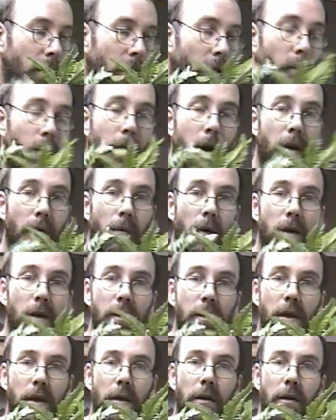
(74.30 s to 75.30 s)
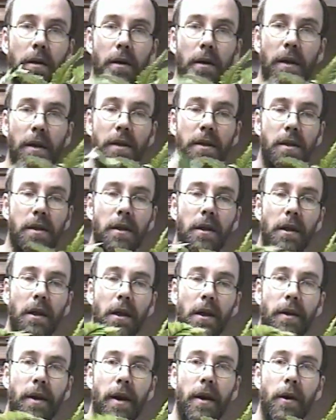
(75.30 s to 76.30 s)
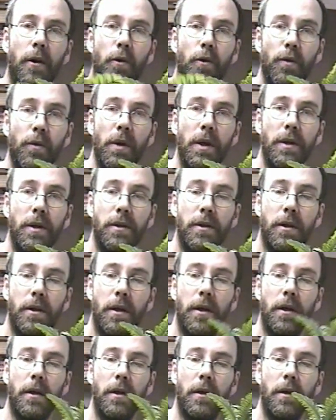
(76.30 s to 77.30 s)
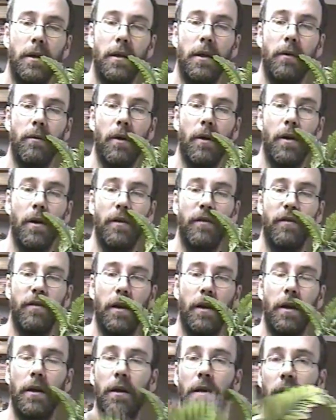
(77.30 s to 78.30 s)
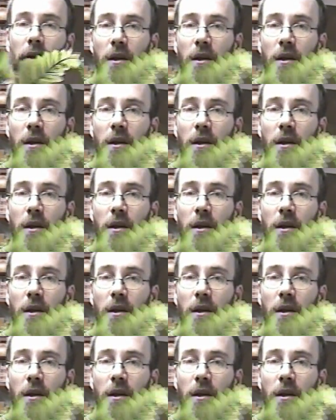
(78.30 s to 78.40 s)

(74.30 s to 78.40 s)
I wanted ones that nice little narrow ones, eh? And they were hard to find.